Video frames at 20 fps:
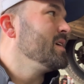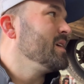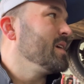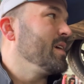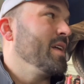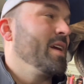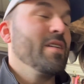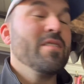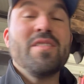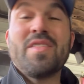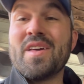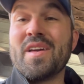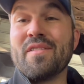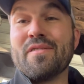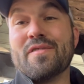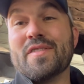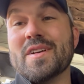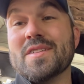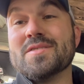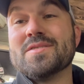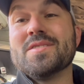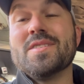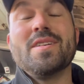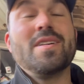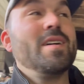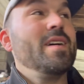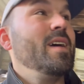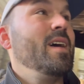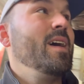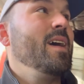And everything fits
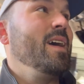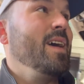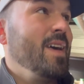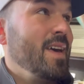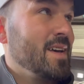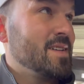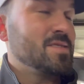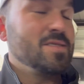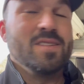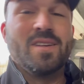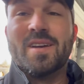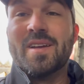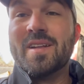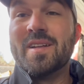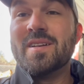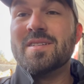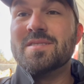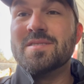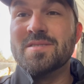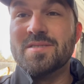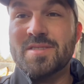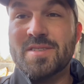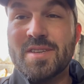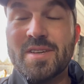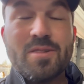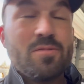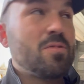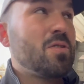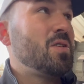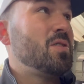excellent.
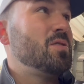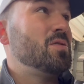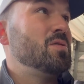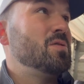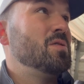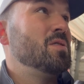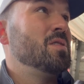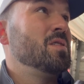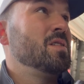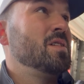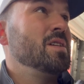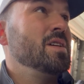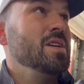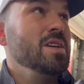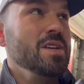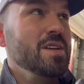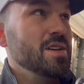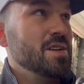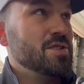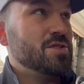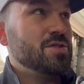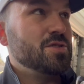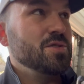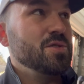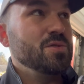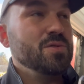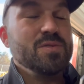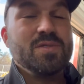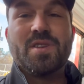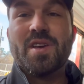Zero
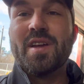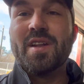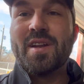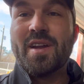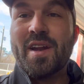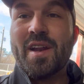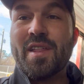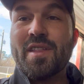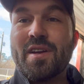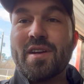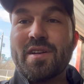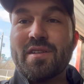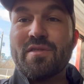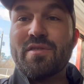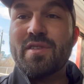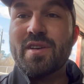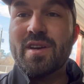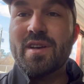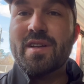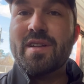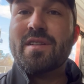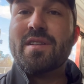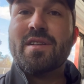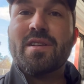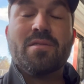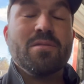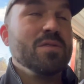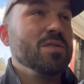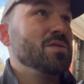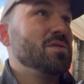issues getting anything to fit. It
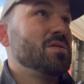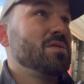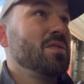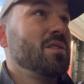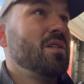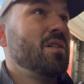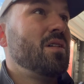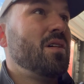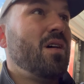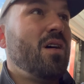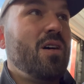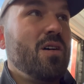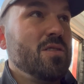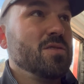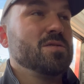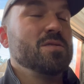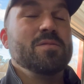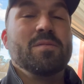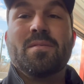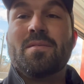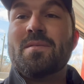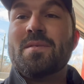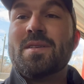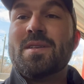was awesome.